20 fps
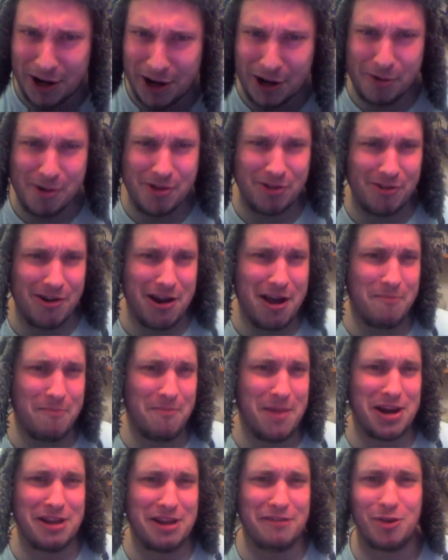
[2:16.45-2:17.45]
I don't know whether
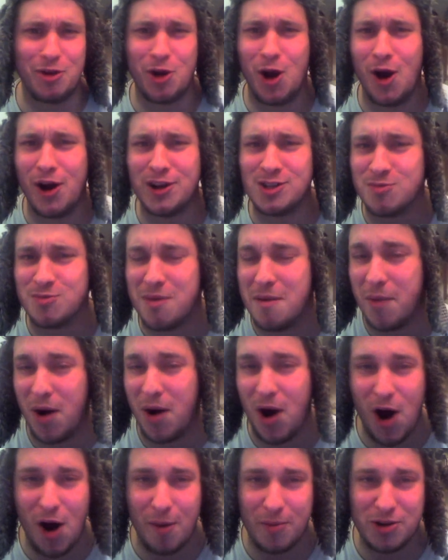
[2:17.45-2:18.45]
many of you guys
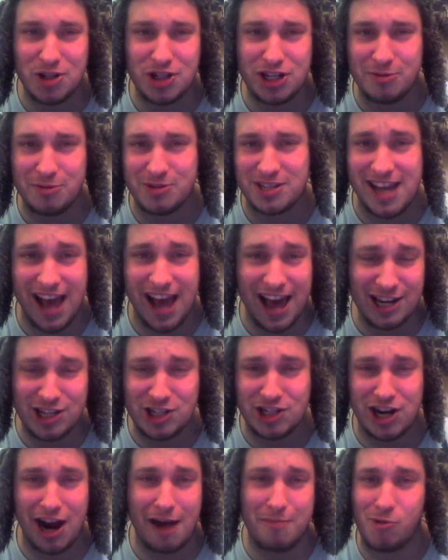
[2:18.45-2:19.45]
remember her, but she was
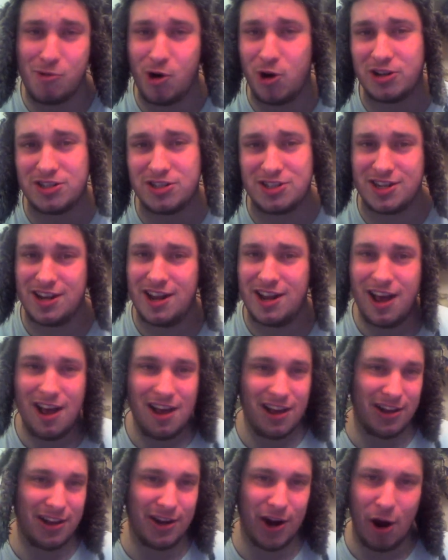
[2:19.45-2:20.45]
Ken Shamrock's,
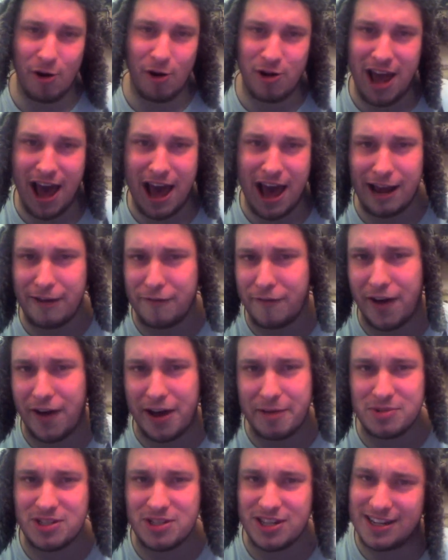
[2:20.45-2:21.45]

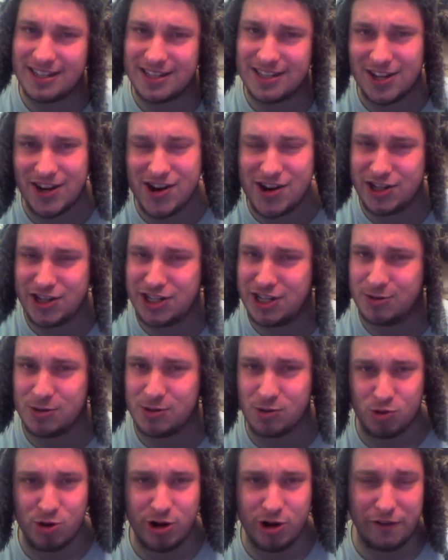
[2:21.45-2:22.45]
kayfabe sister, and she
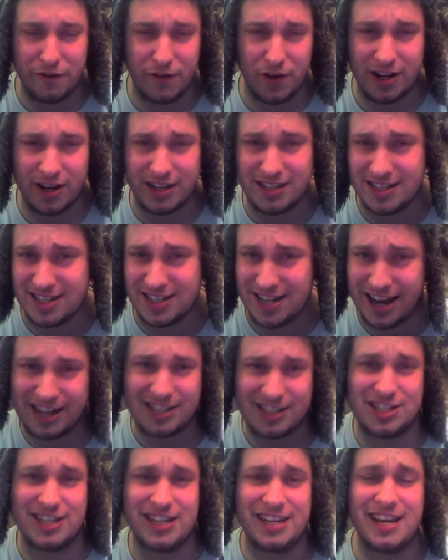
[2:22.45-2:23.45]
was really fucking
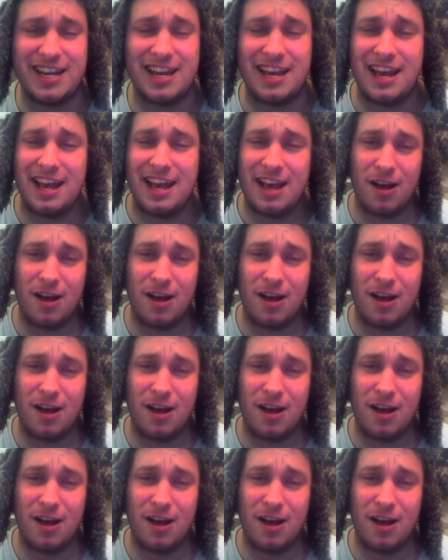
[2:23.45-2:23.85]
sexy.